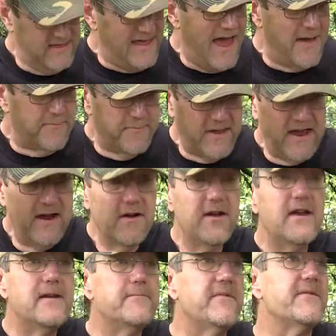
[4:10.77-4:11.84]
that
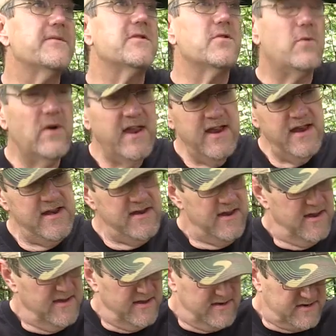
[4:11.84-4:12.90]
period between
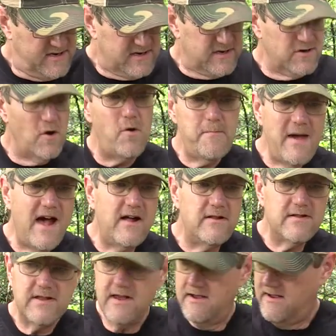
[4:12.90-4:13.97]
snow
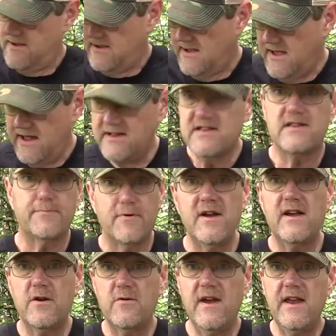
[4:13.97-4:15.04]
melt and
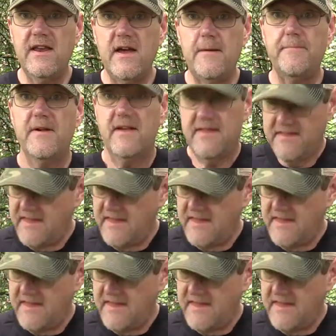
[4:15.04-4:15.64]
spring green up,